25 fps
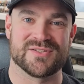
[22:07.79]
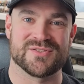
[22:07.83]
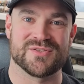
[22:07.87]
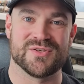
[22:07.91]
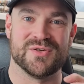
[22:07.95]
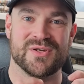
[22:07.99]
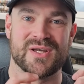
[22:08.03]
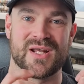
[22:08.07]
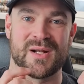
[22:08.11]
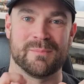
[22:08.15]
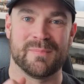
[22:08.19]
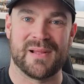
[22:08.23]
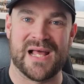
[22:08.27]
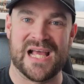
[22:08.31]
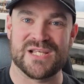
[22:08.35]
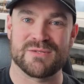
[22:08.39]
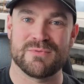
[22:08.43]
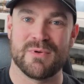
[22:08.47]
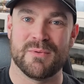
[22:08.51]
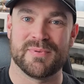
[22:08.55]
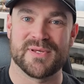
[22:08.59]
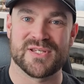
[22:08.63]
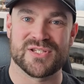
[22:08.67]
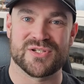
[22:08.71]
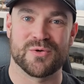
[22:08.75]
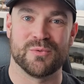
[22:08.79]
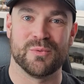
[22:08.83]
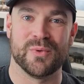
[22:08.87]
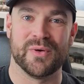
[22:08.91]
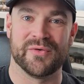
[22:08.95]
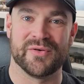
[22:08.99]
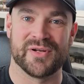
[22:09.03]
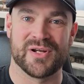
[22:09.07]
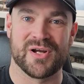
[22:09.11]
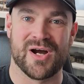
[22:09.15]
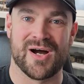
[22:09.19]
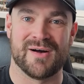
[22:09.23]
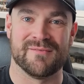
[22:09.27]
So you got a plasma pistol
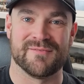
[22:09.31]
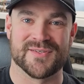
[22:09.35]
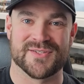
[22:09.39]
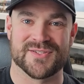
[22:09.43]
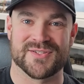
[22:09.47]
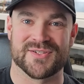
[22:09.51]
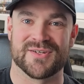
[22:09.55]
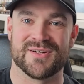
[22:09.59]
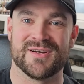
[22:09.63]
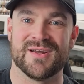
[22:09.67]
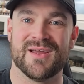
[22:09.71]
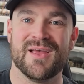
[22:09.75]
wielding officer.